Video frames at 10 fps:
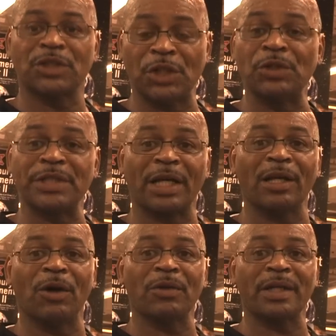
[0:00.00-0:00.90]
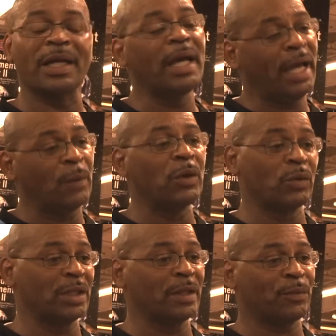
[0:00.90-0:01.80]
shoes and clothing, and we
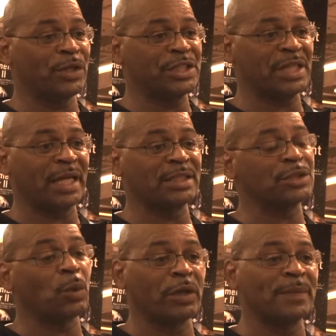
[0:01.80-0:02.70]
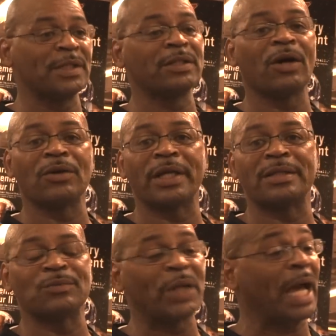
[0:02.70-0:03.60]
really appreciate it. Just want him to know
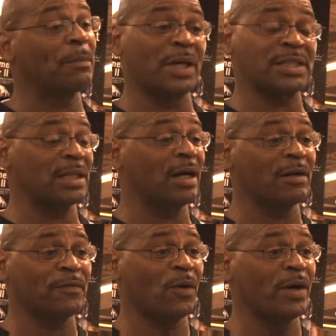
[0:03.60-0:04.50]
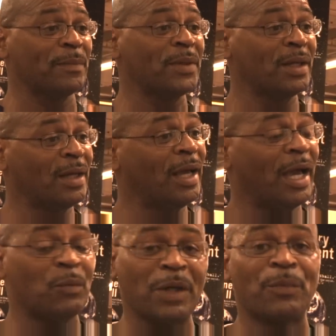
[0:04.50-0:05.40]
that we got much love for him,
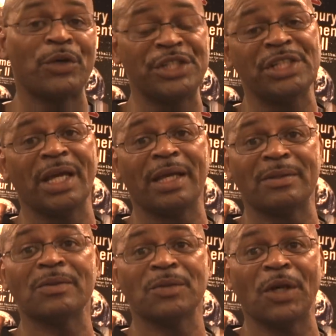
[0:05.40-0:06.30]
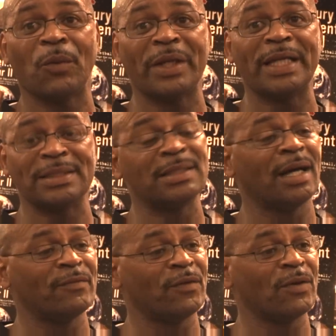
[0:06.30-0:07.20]
and we appreciate, you know, what he has
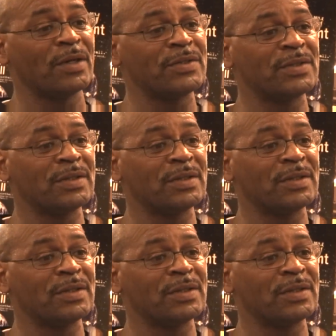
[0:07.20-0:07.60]
done for us.